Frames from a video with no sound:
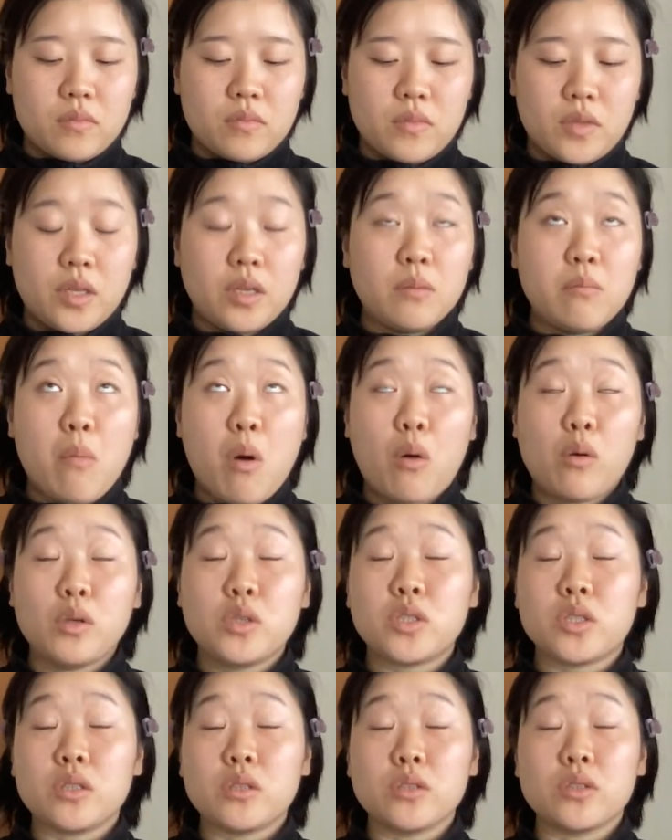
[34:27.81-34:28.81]

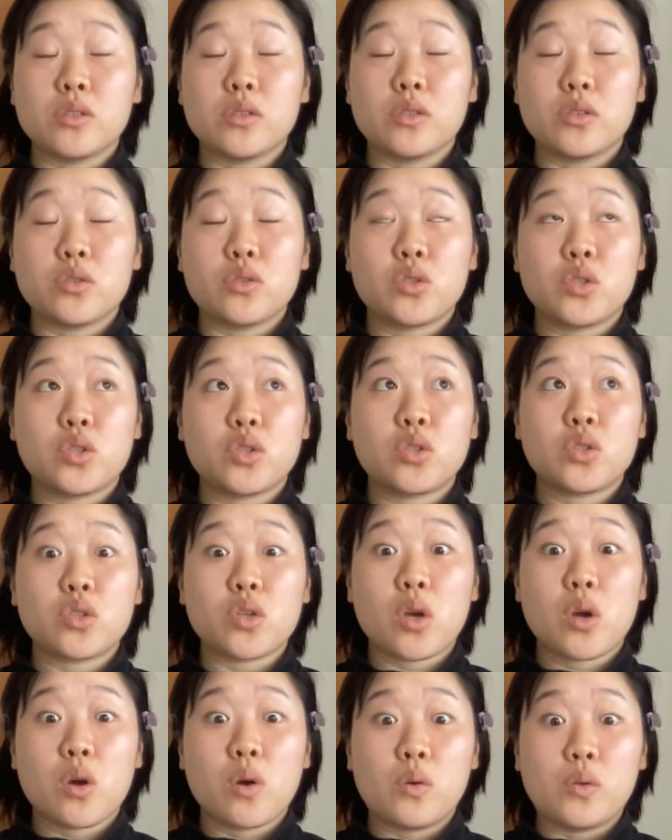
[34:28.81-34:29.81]
emotions are just
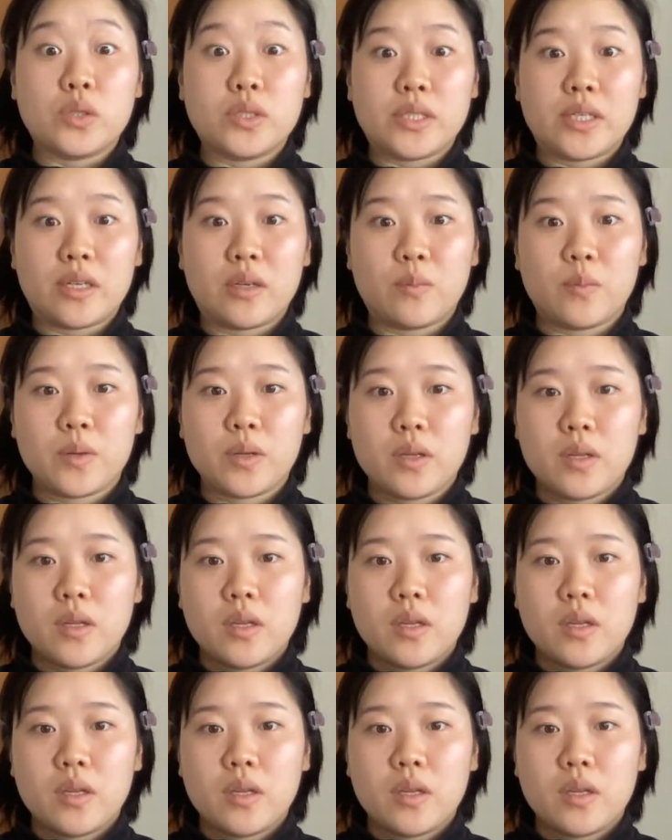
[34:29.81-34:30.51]
so deep.